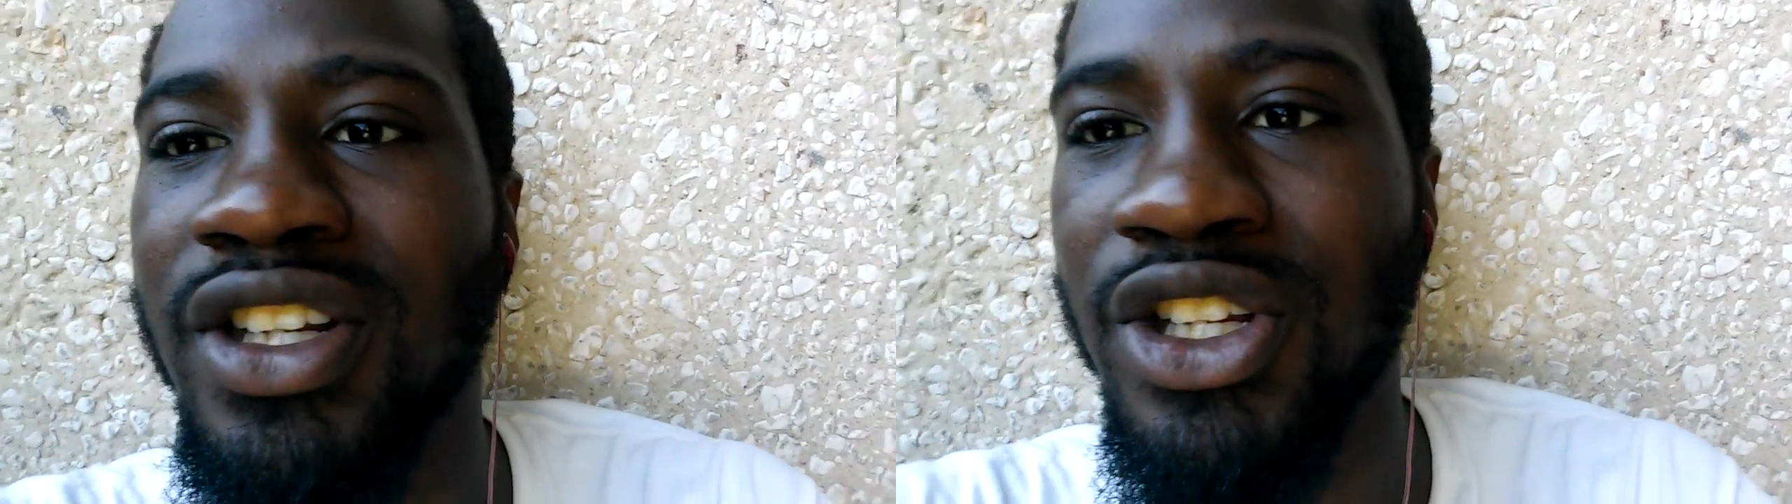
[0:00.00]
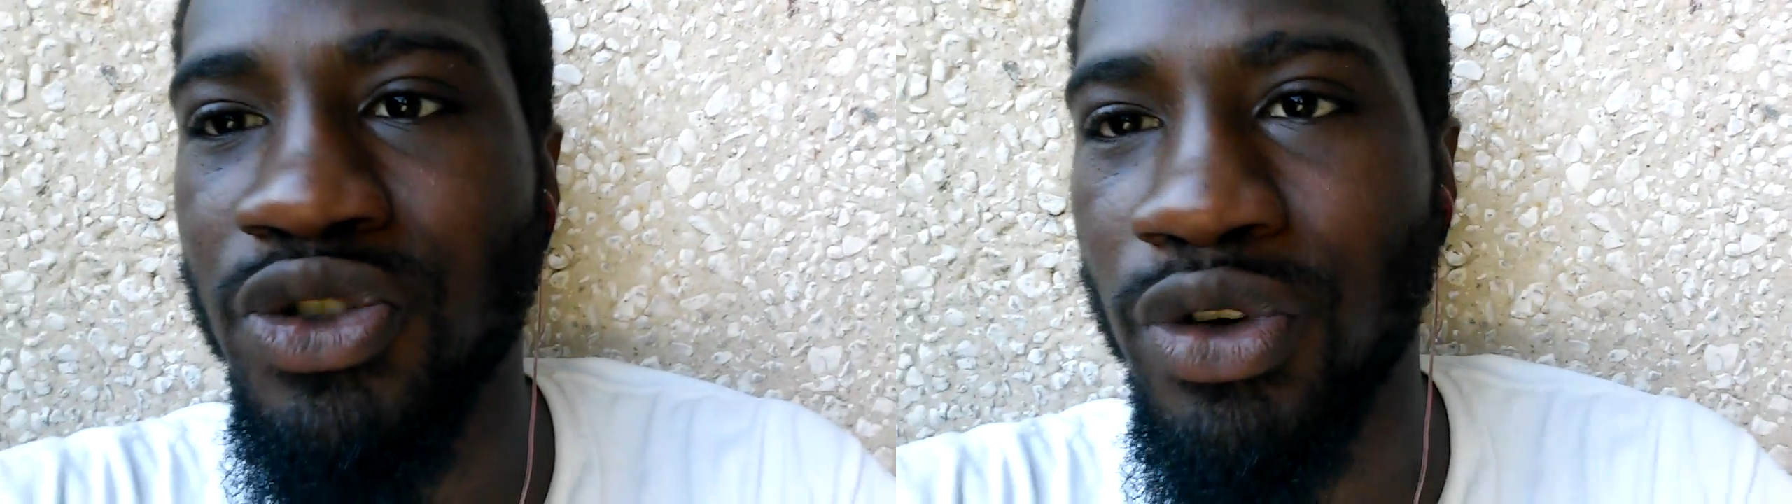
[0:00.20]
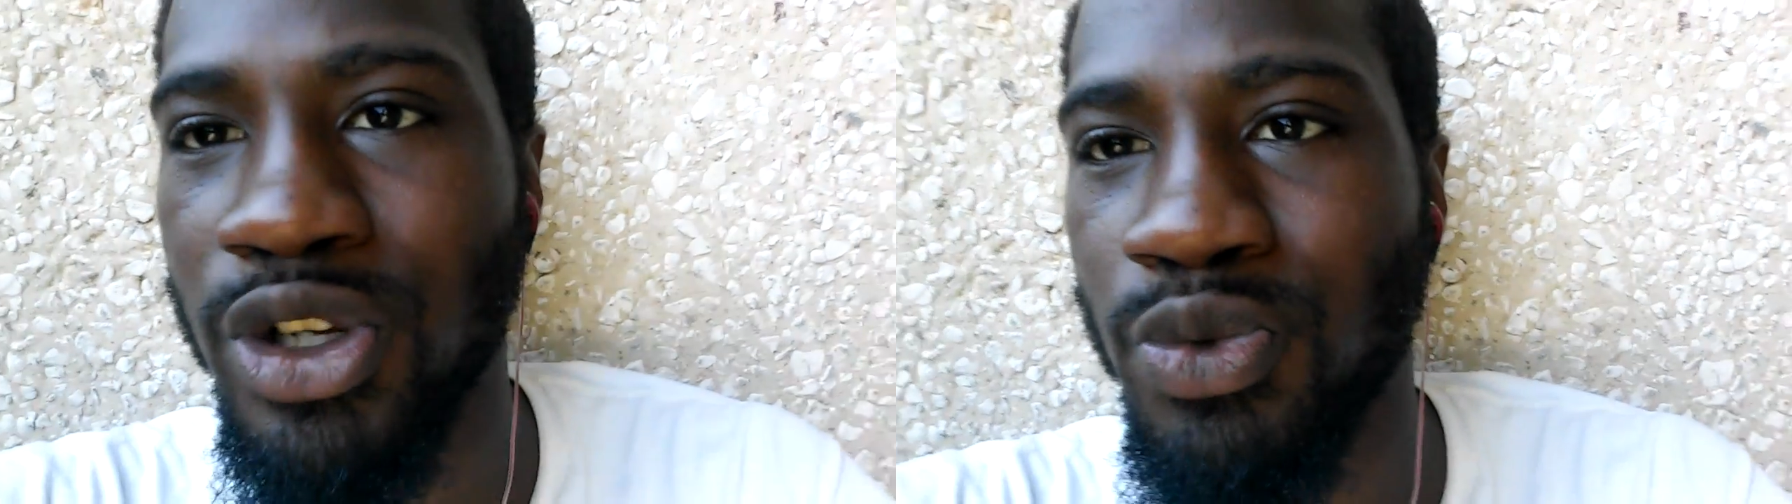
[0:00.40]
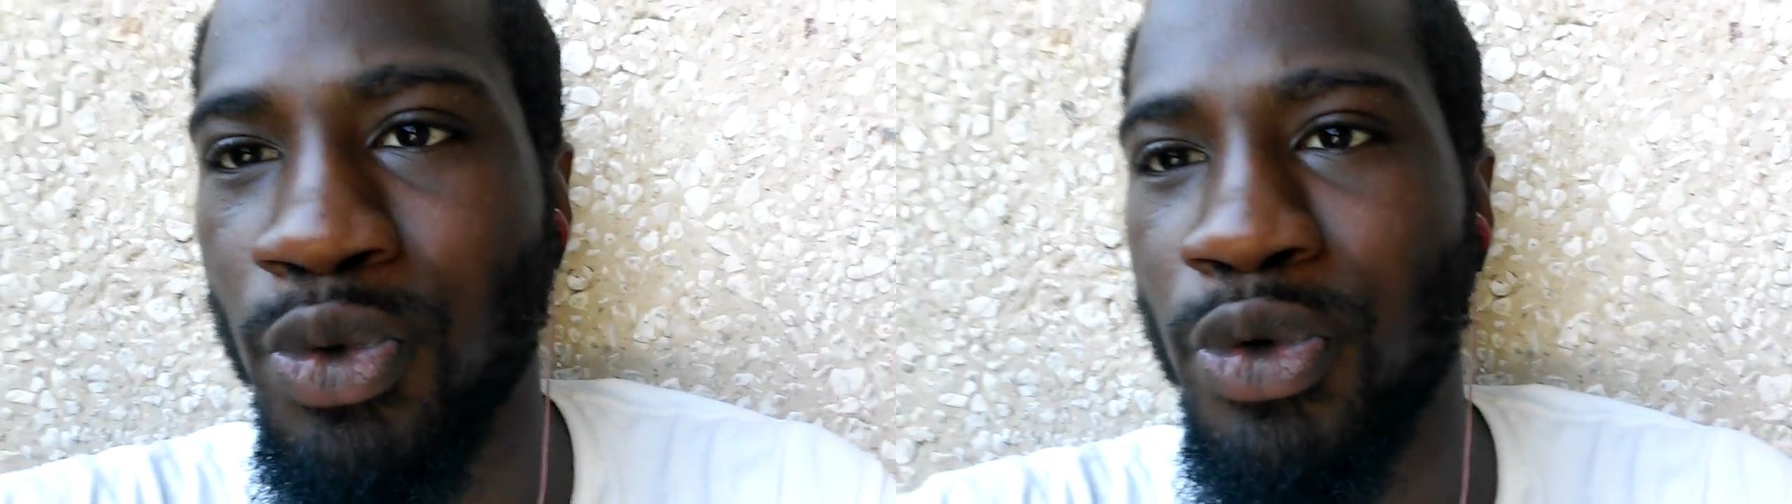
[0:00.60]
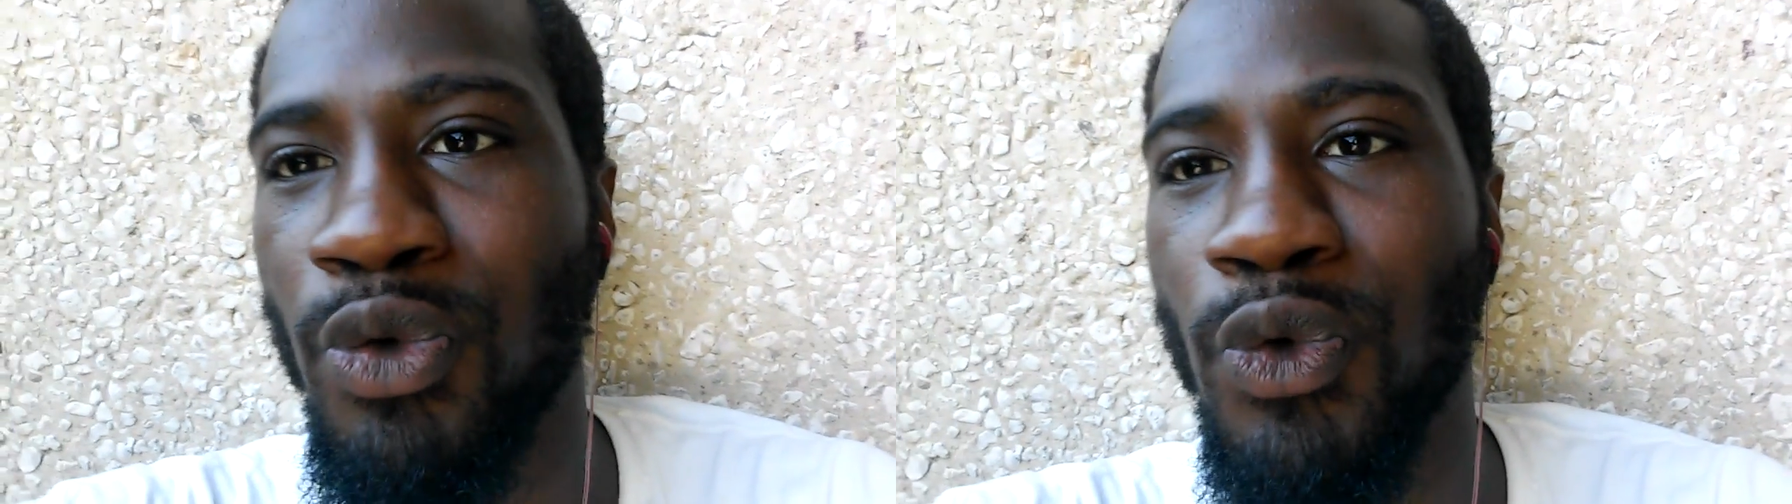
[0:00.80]
in Israel is
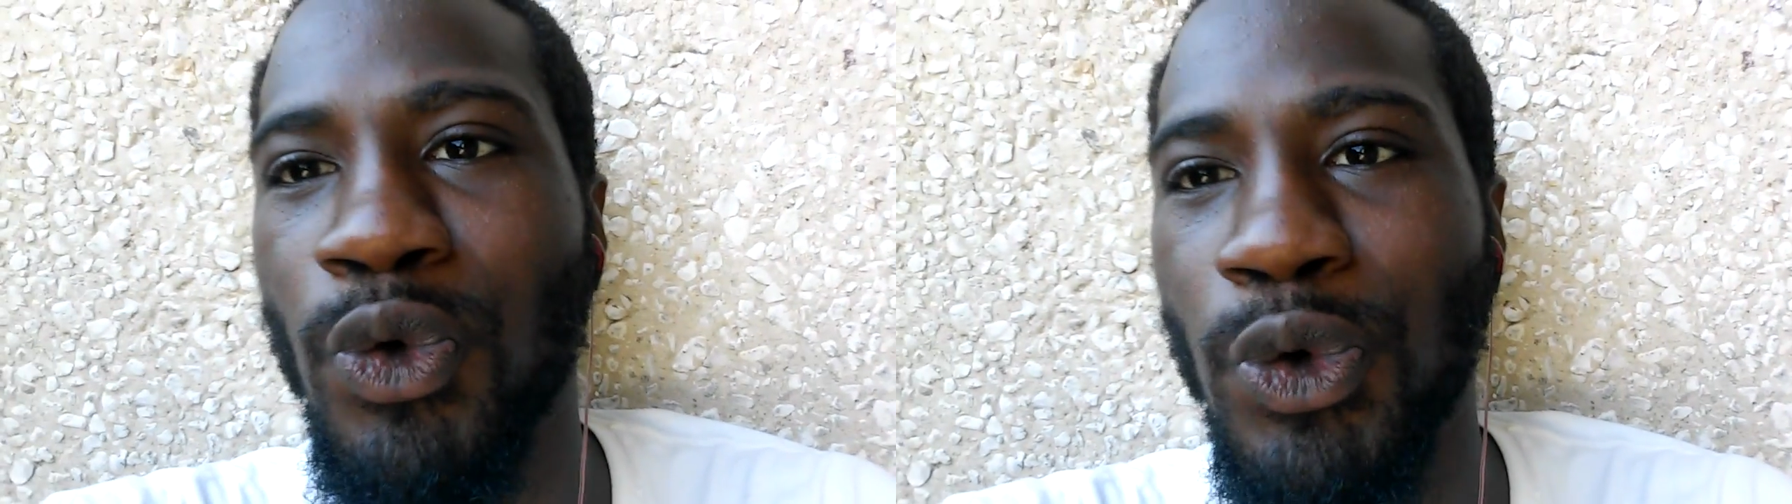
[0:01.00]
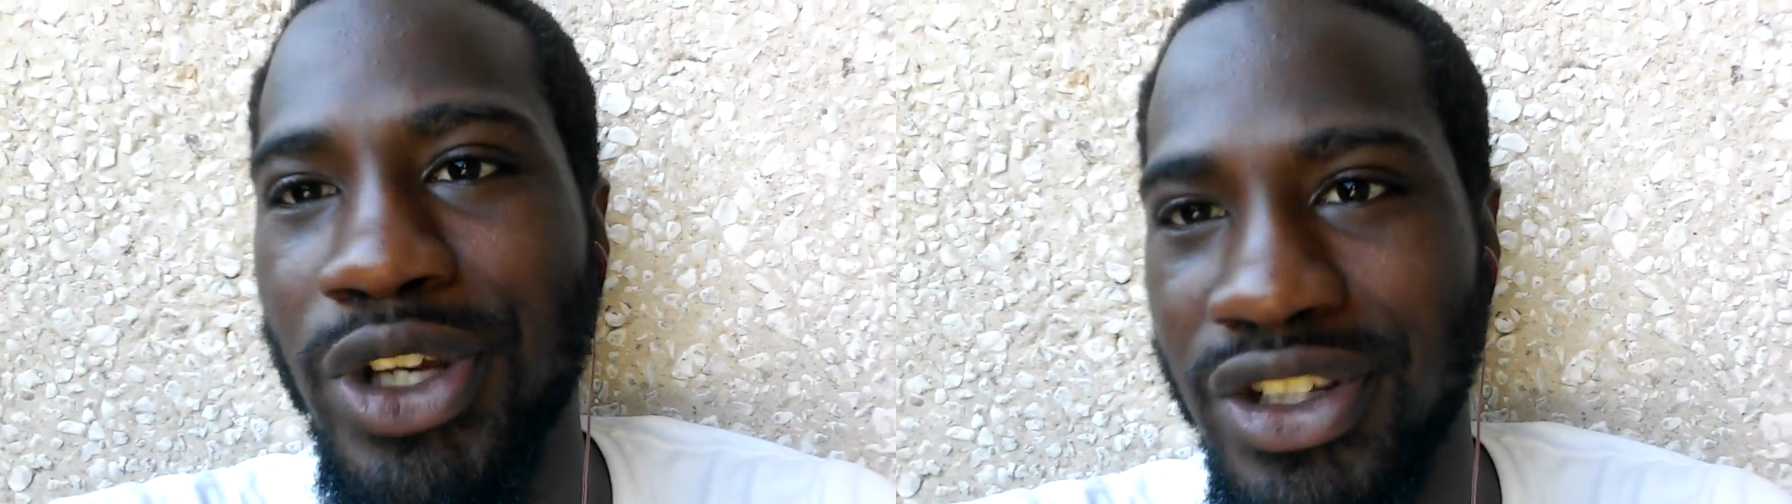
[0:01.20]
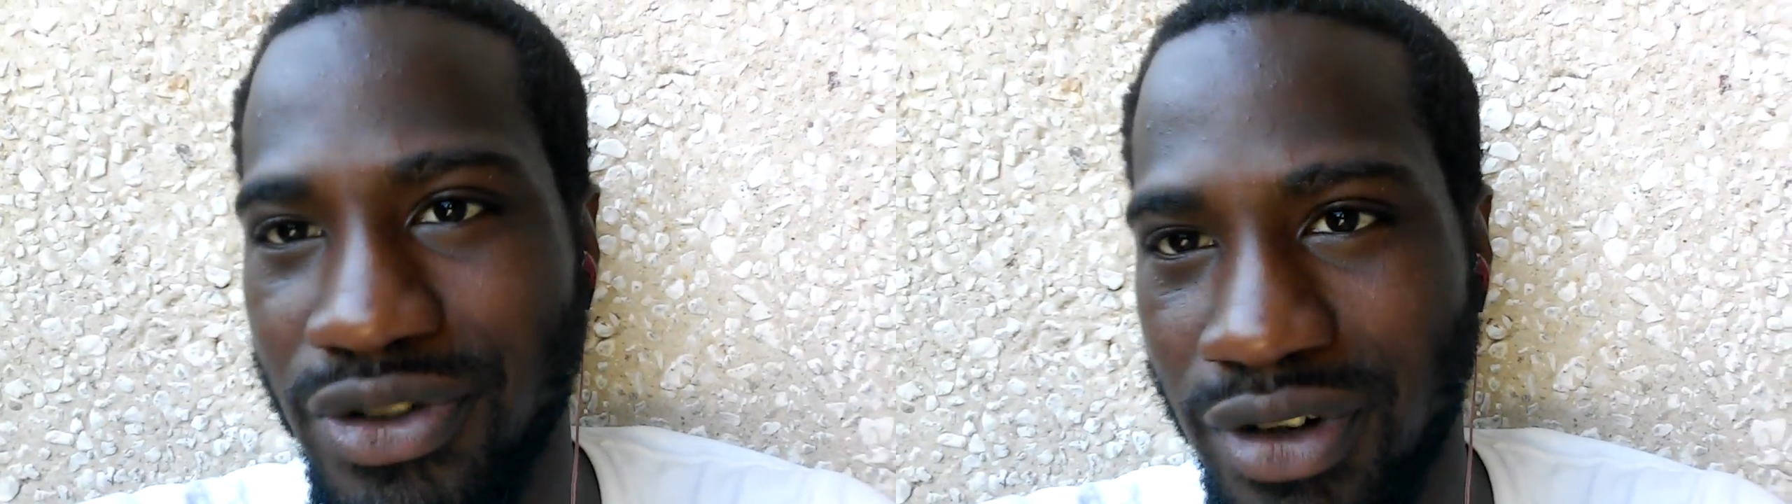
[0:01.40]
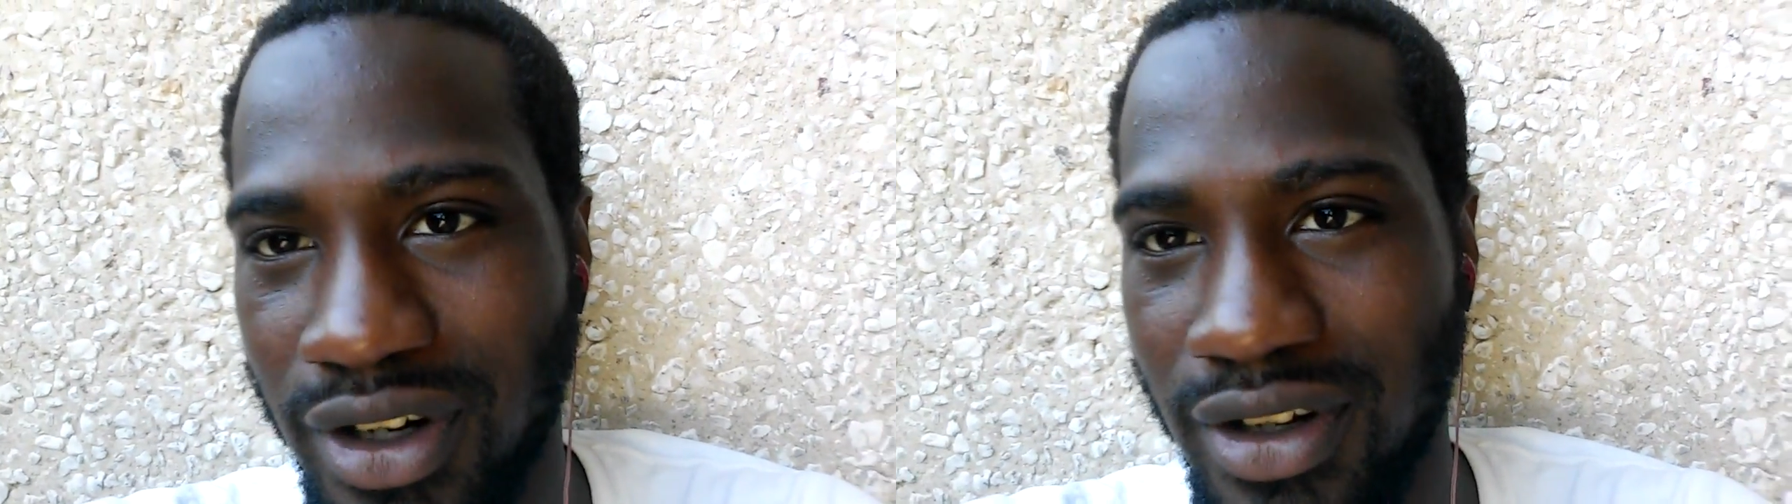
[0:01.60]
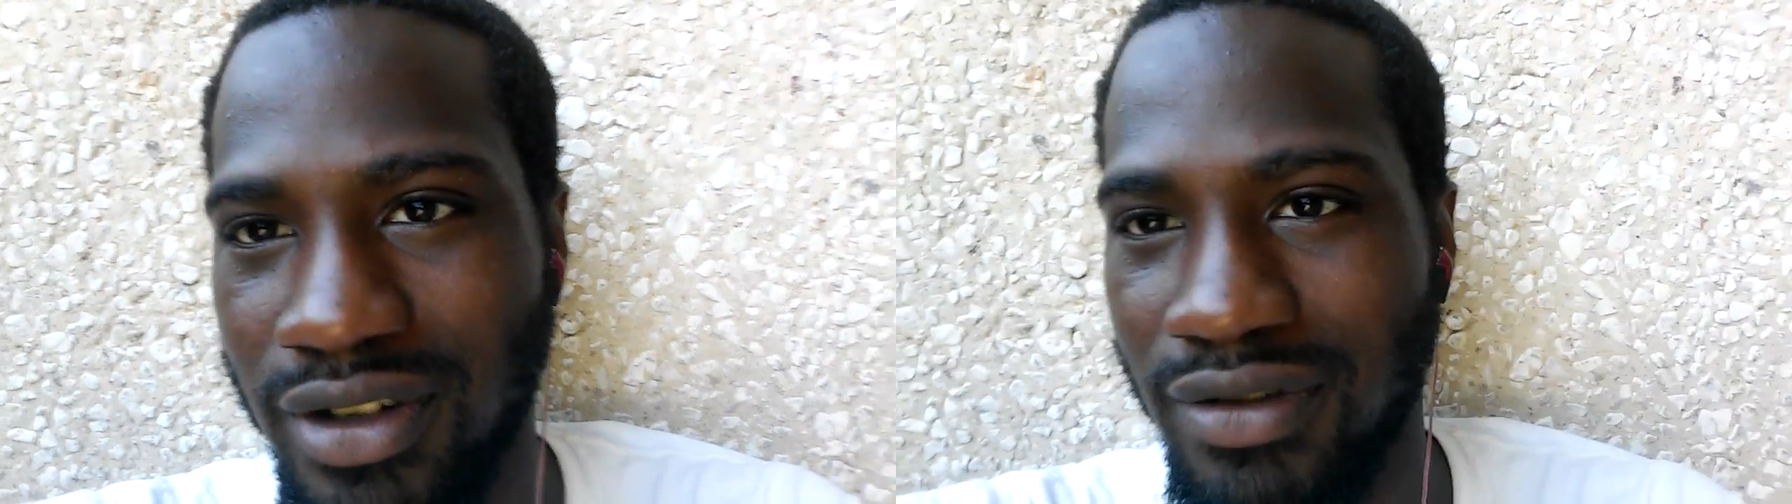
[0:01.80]
when we rule
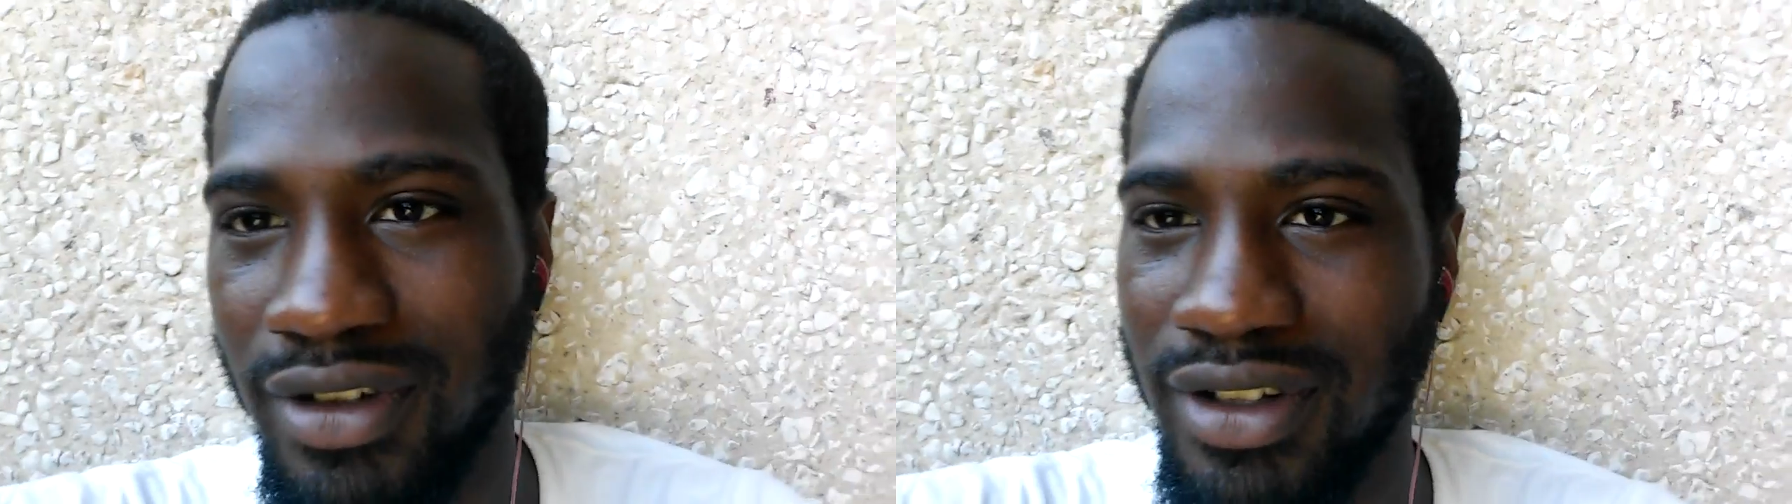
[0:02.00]
Israel.